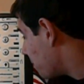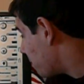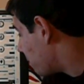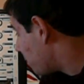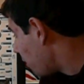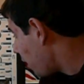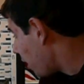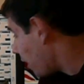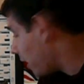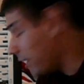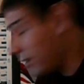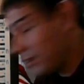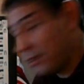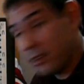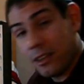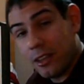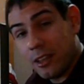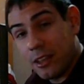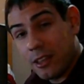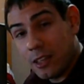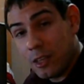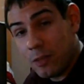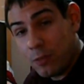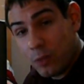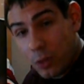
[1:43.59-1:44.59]
but
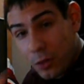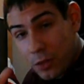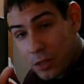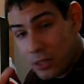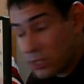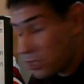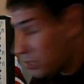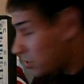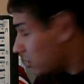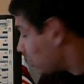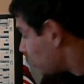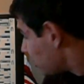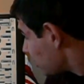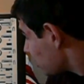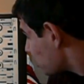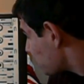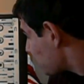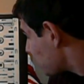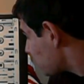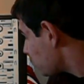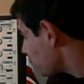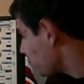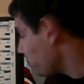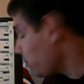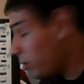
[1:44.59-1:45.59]
even though this is an inexpensive